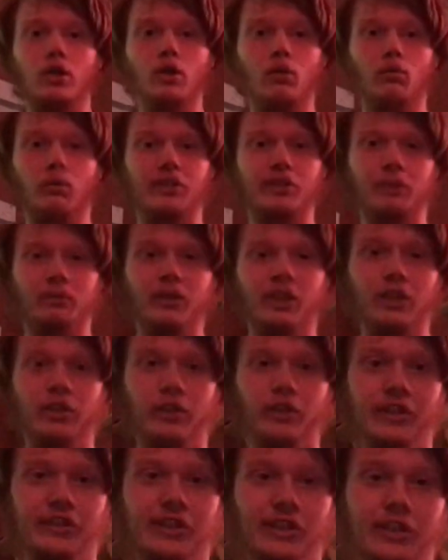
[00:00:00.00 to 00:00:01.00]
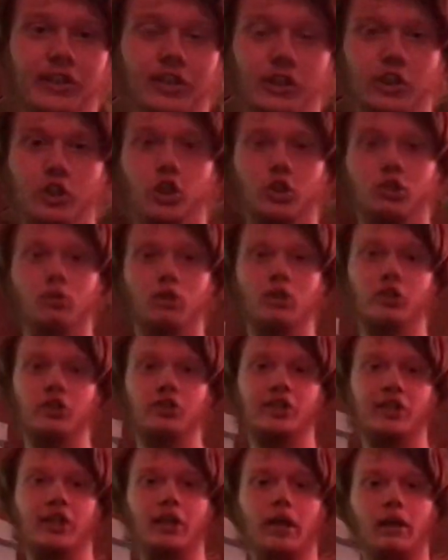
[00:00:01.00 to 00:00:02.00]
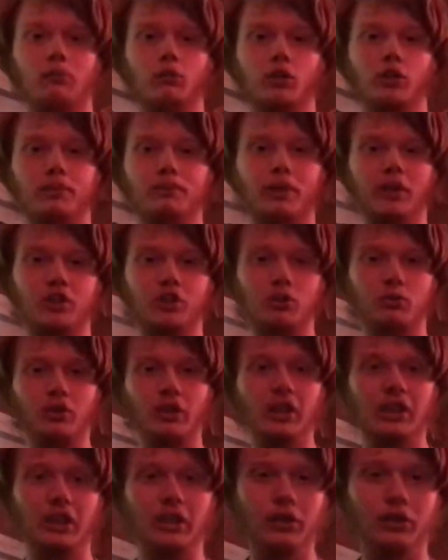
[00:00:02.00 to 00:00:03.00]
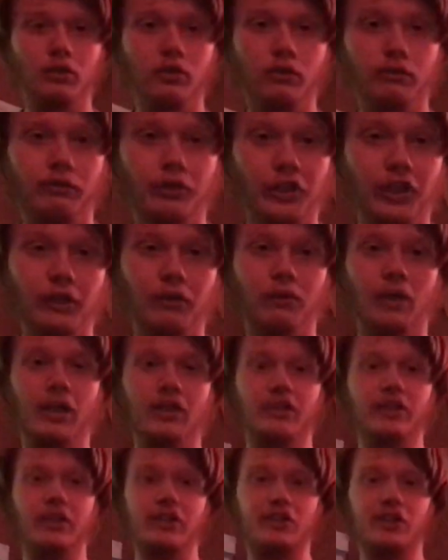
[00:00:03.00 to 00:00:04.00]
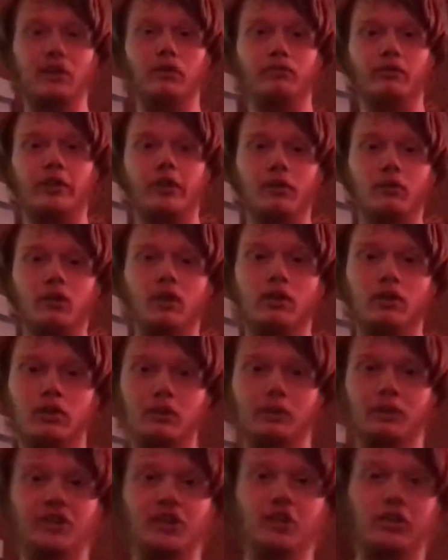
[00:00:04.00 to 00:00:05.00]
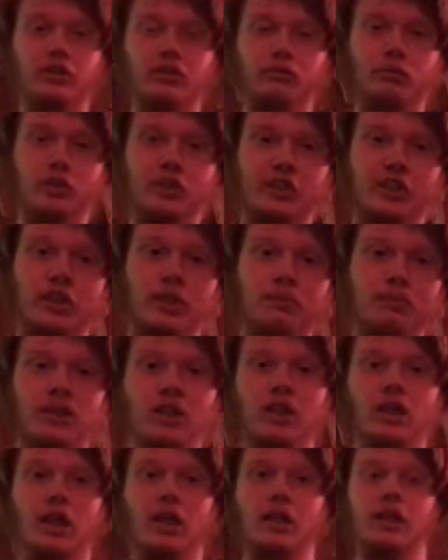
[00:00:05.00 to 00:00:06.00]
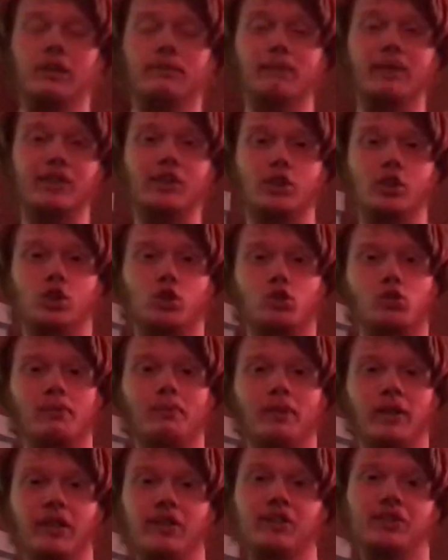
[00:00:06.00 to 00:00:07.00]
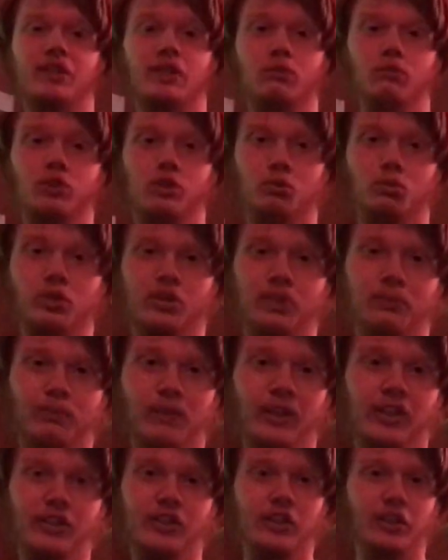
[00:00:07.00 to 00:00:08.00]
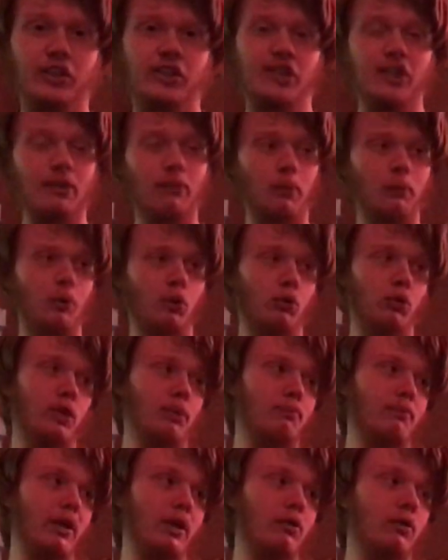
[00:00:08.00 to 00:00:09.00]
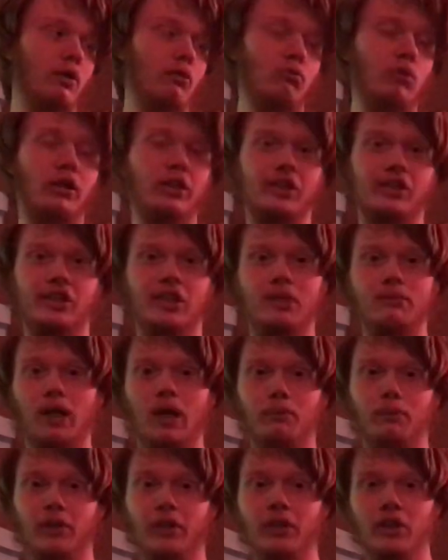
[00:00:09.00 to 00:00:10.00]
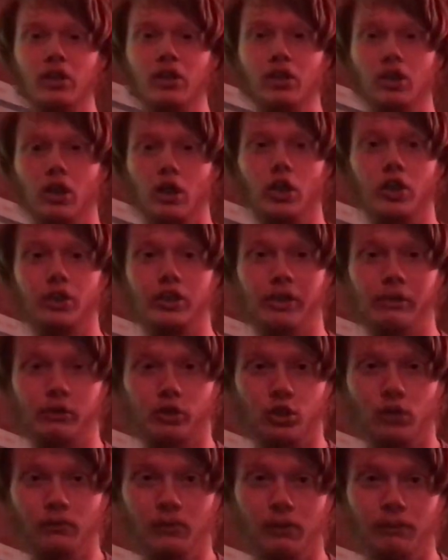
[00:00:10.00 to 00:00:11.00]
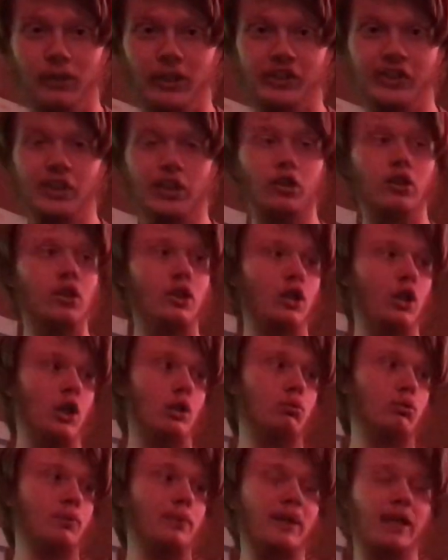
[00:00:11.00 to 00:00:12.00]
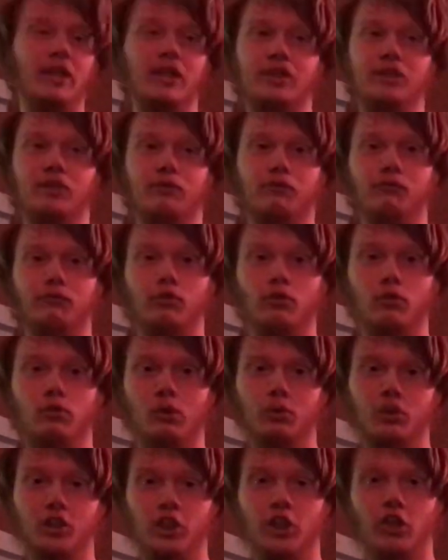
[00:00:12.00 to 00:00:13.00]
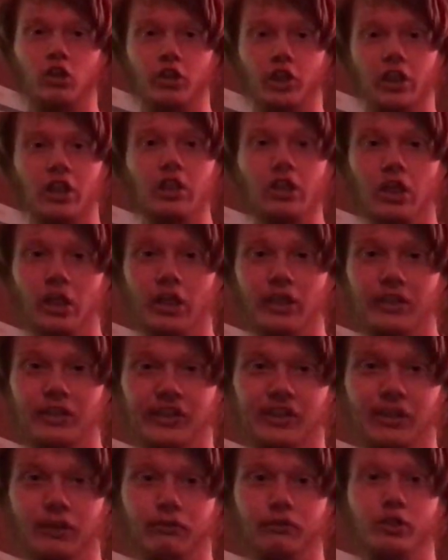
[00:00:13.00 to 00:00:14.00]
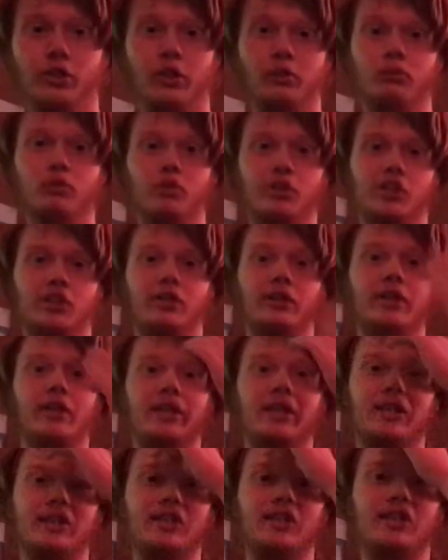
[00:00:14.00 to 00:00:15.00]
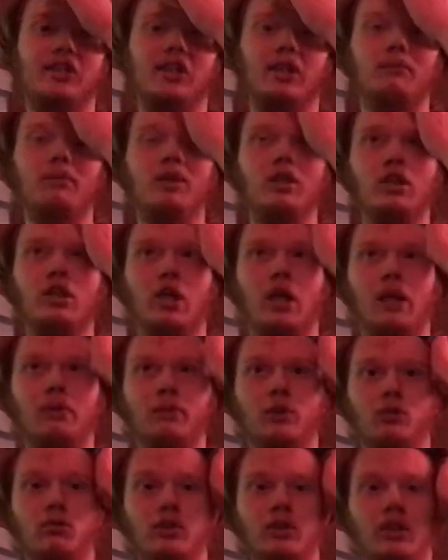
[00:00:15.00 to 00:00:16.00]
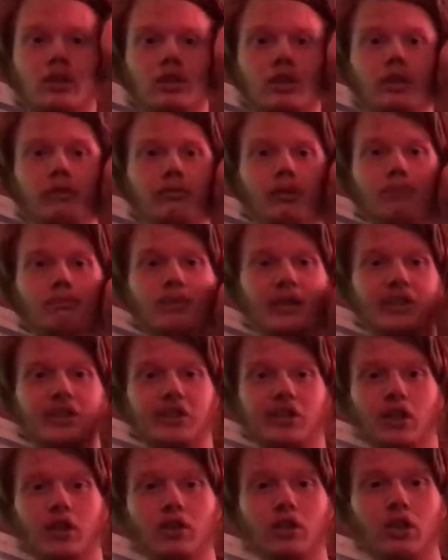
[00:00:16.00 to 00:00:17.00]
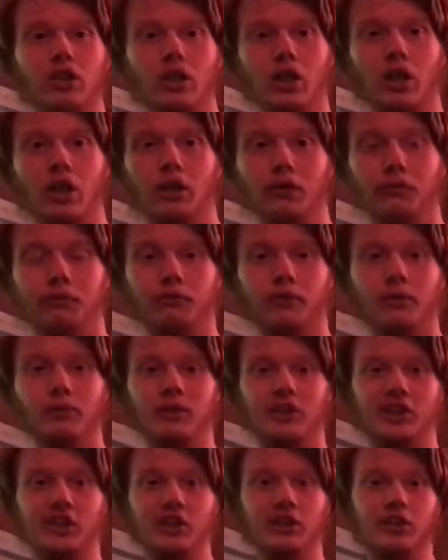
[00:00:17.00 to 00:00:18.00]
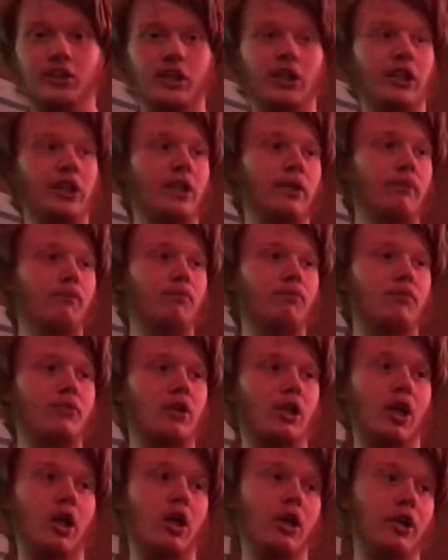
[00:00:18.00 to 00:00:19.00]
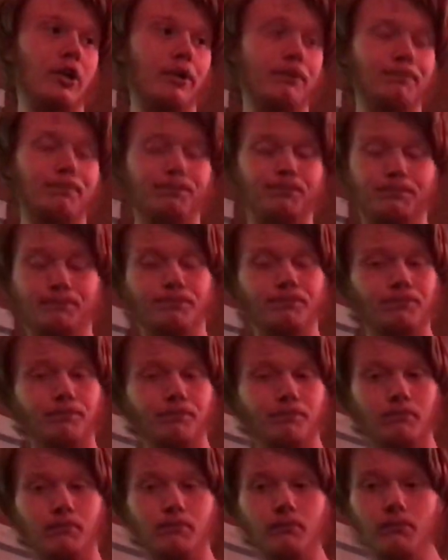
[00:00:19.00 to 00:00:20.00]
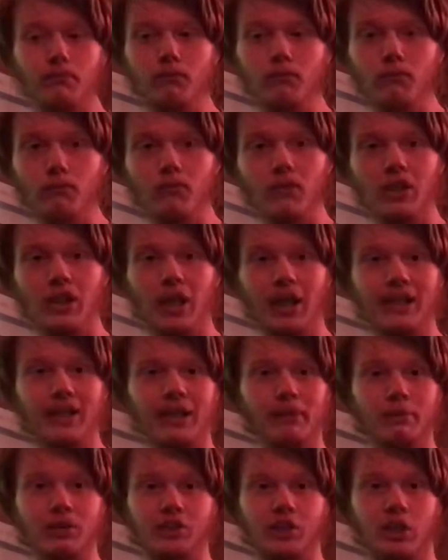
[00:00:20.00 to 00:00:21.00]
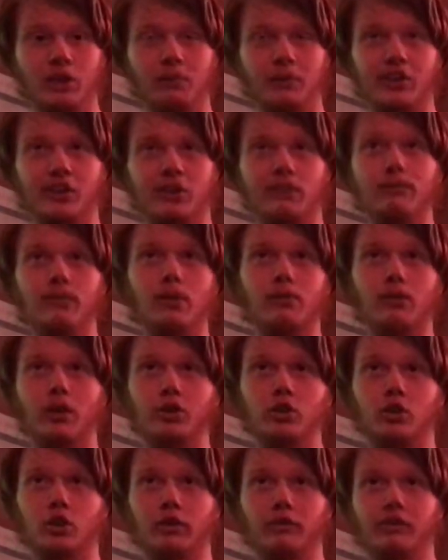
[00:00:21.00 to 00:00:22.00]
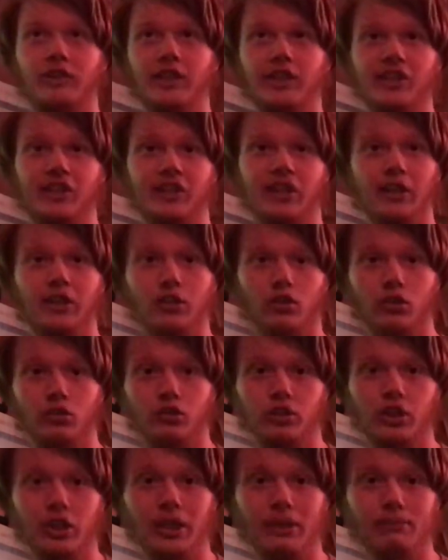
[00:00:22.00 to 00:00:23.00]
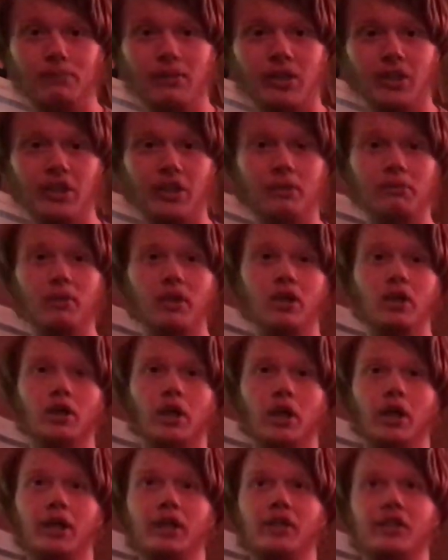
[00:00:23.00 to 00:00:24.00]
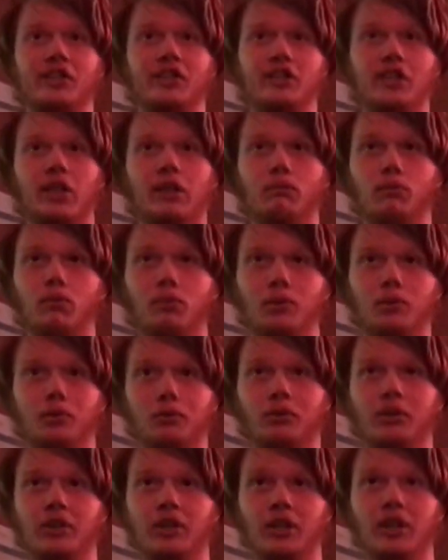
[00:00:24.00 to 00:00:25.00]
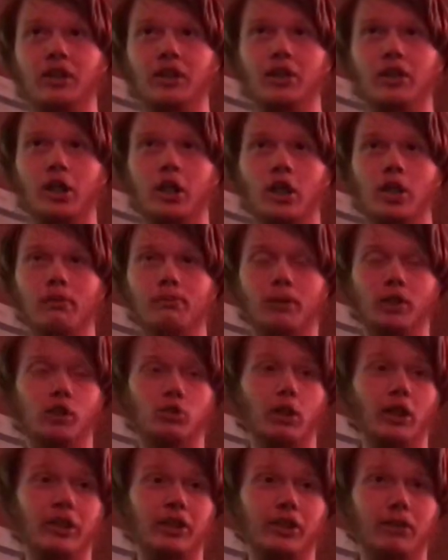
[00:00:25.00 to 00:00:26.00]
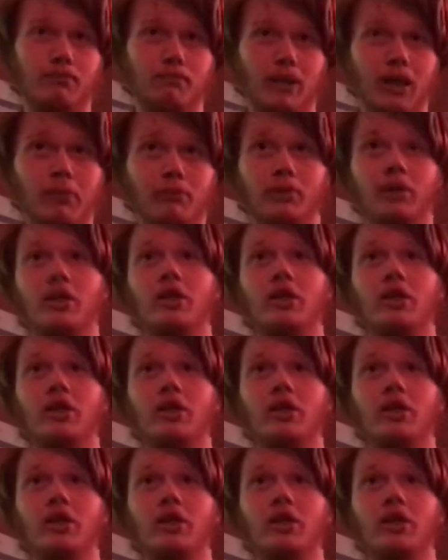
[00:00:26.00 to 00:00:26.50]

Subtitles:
What's up guys, it's John Rockard here and welcome back to another little video. And in this little video, I'm going to tell you what time the Mixer stream is going to want to be. So the time I'll be going on, well the time I'll be live streaming on Mixer will be at 4 o'clock this afternoon. So yeah, that's the time I'll be going live on Mixer from today. And yeah, it's going to be some more Minecraft yet again on the Glide minigame. This time we'll be doing the McCracken map.